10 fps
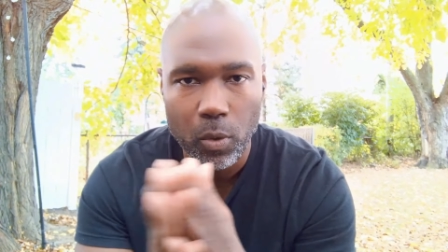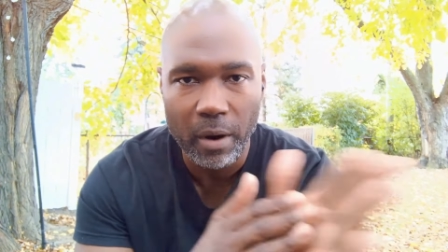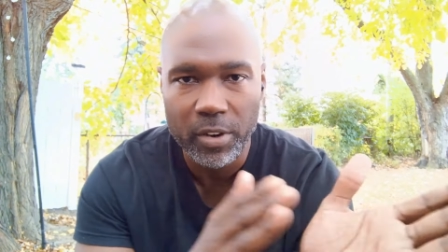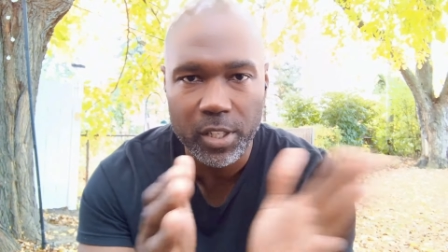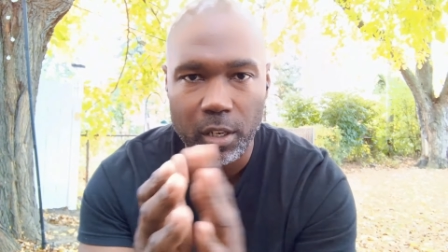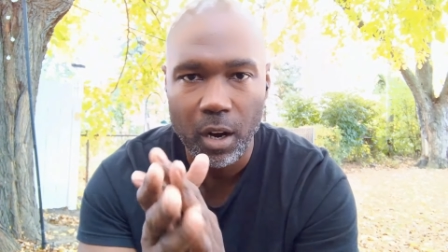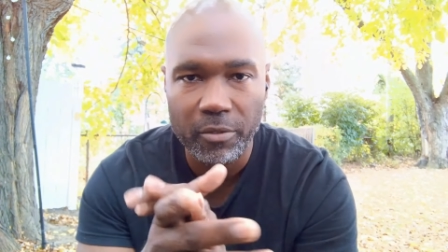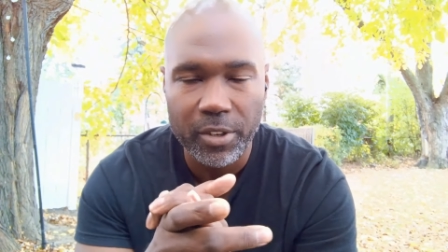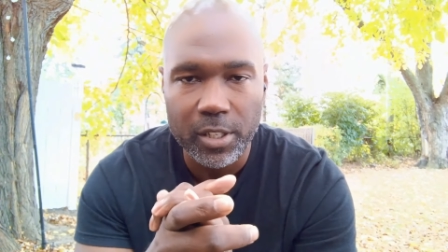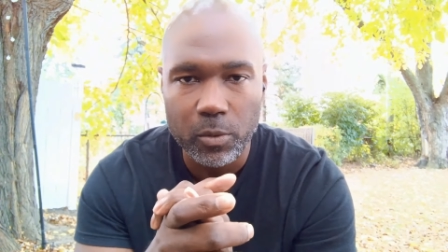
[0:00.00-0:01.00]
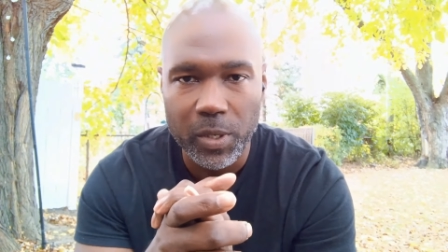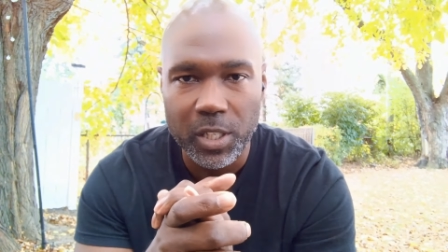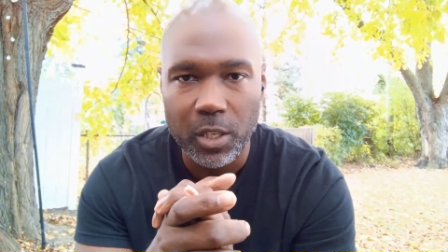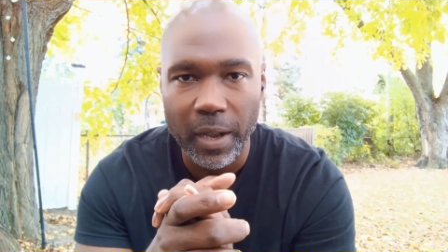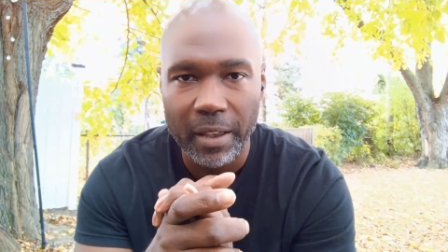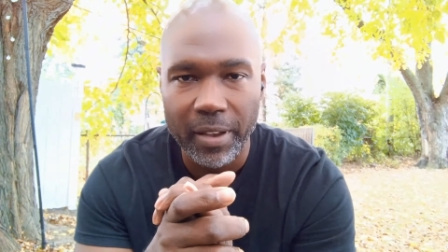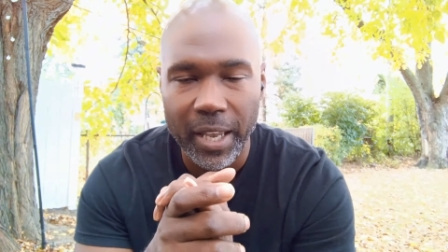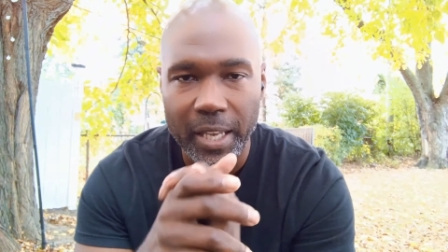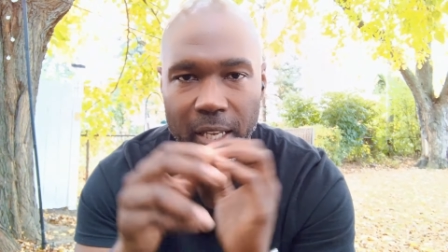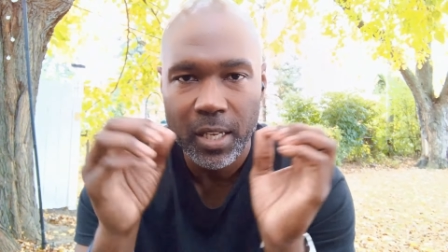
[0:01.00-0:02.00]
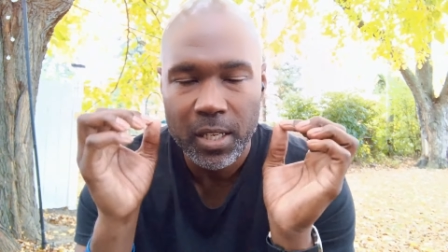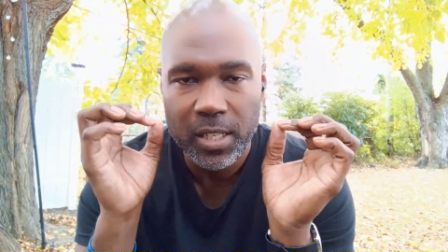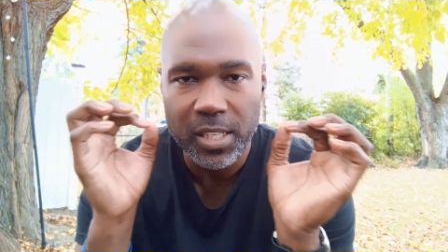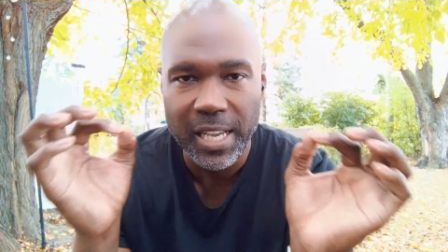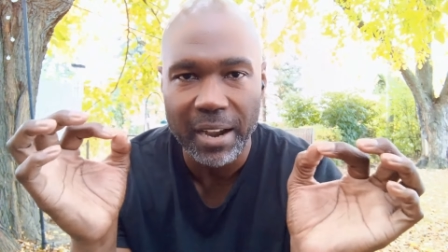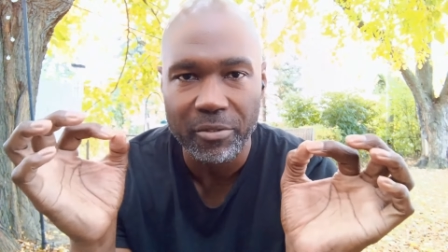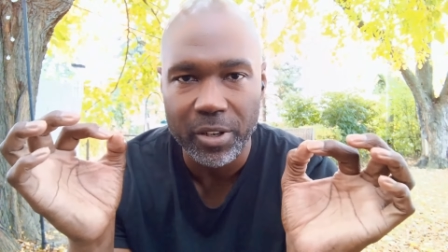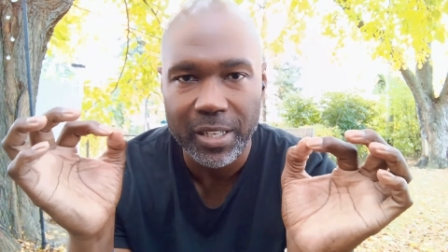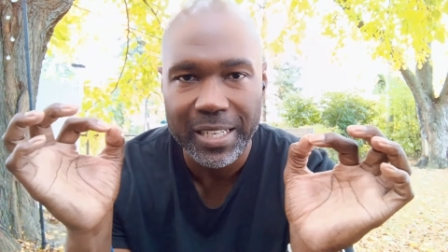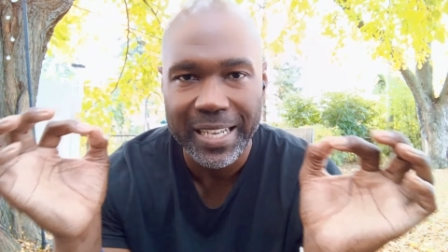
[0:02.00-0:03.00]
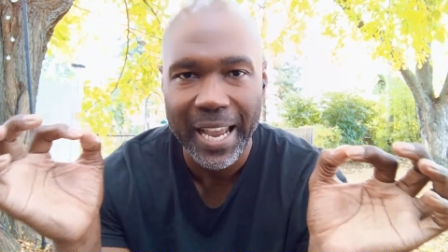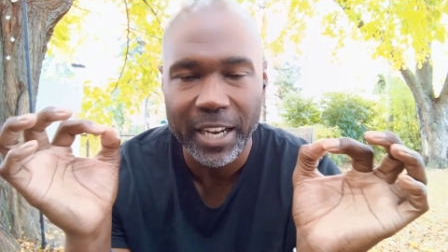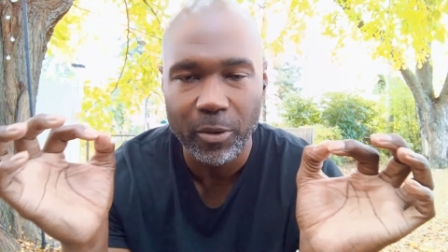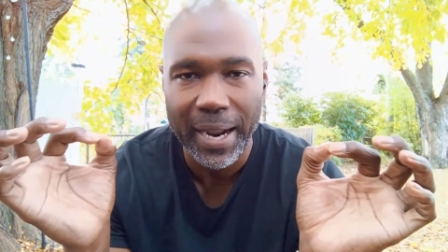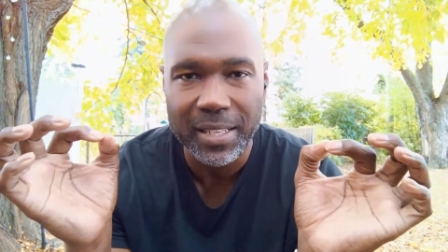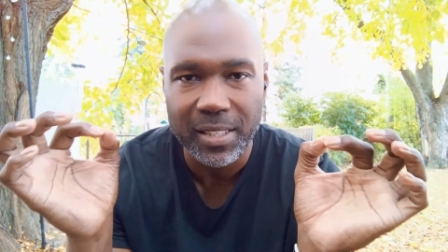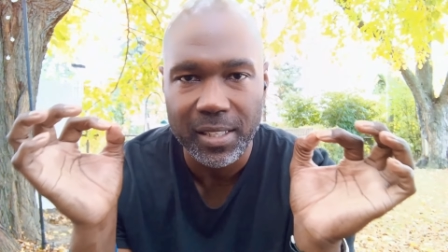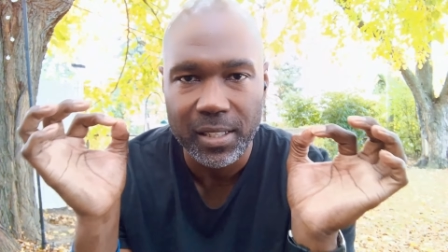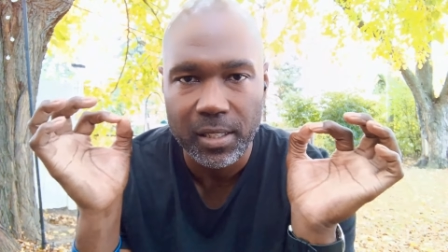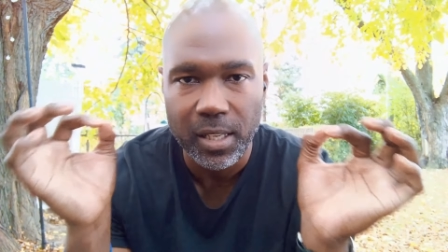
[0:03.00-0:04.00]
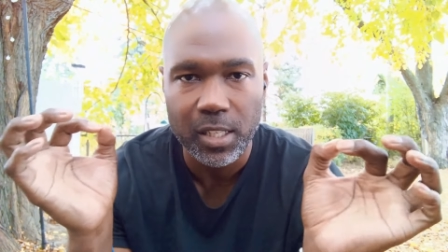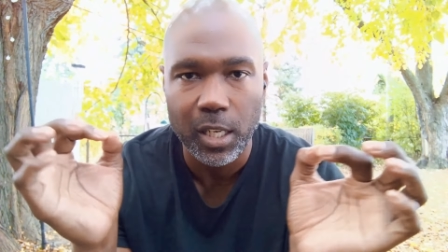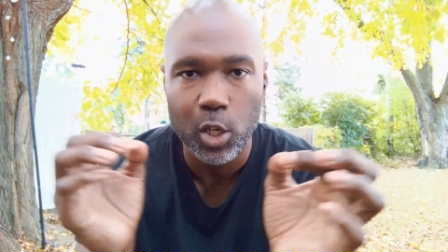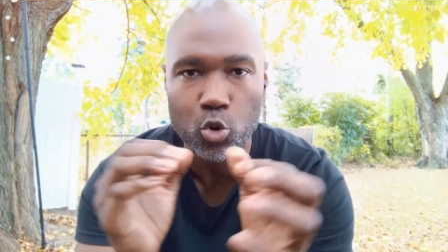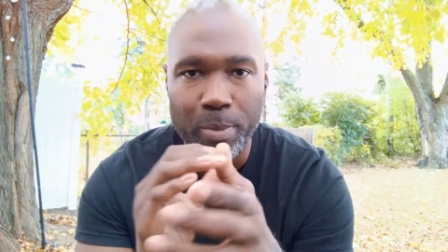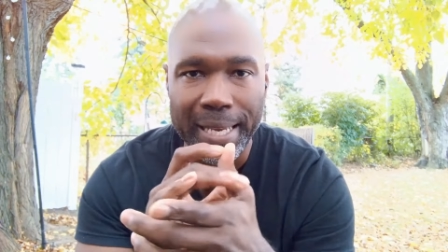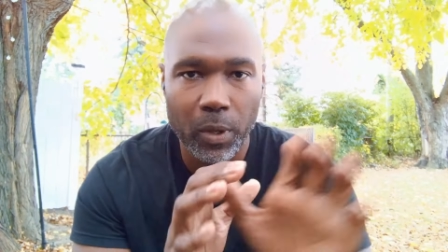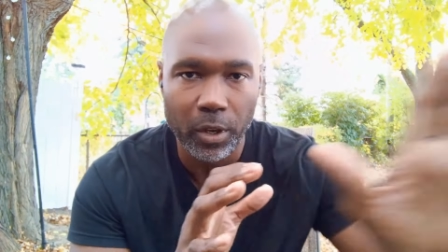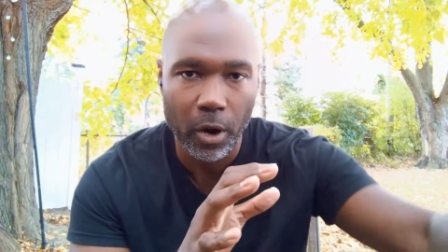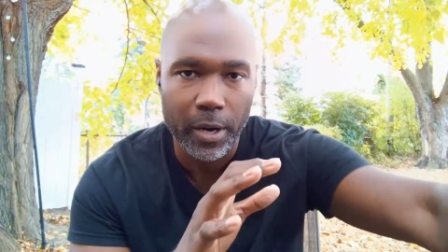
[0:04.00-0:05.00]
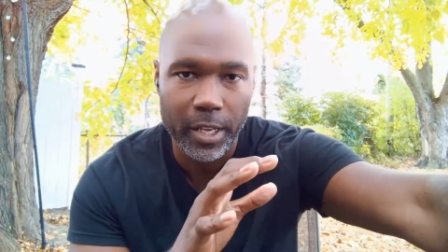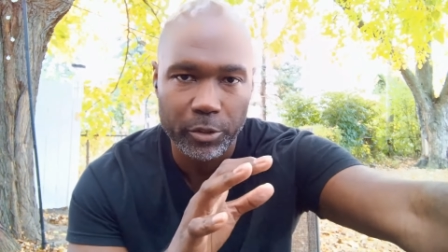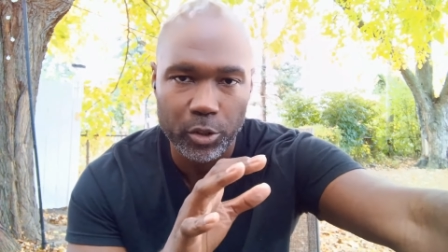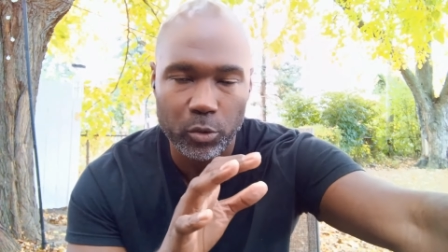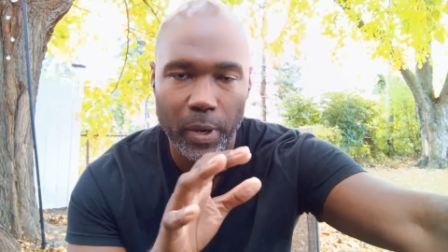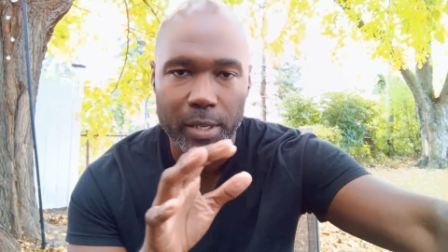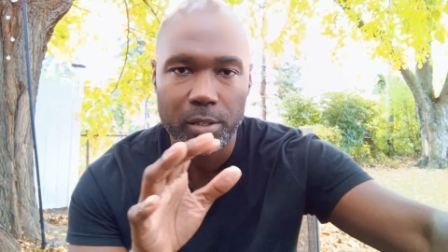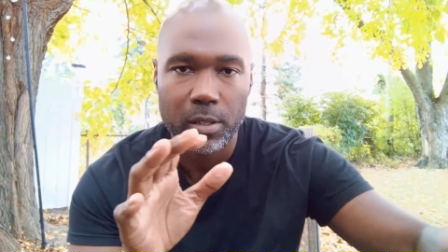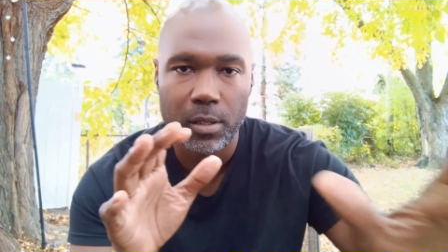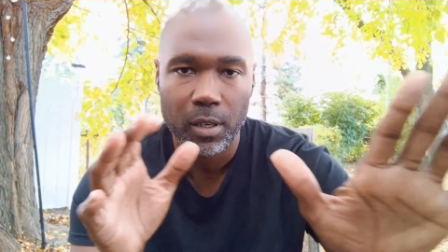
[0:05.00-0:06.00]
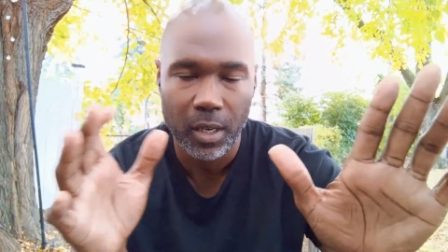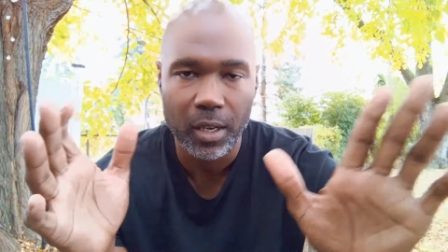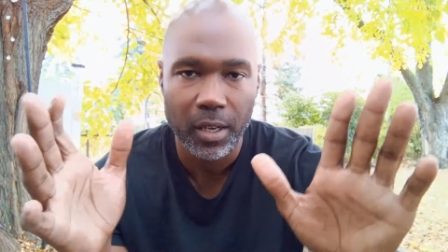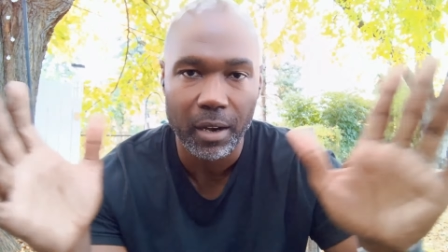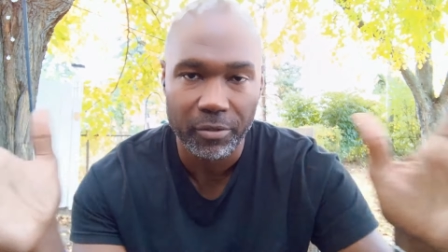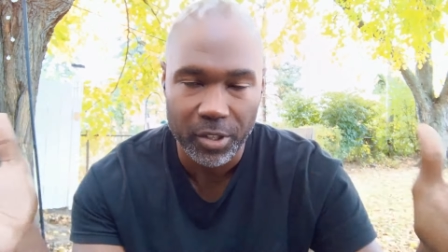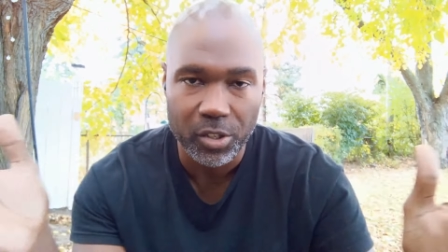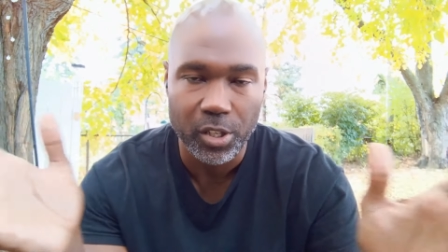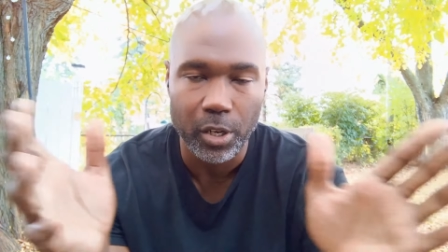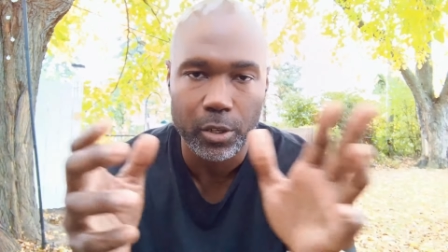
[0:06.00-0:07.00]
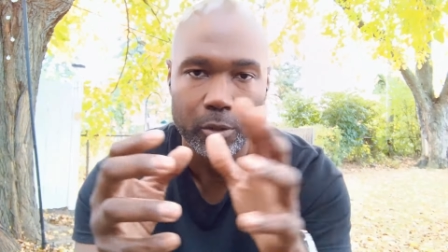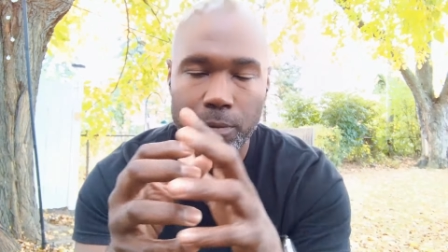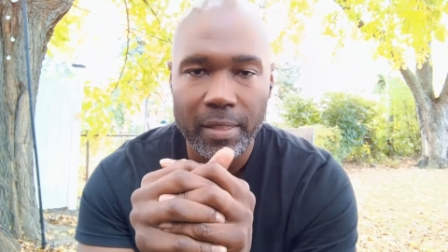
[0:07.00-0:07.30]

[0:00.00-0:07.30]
whoever is in office, we still have a sovereign debt crisis that's looming with current interest rates of concern.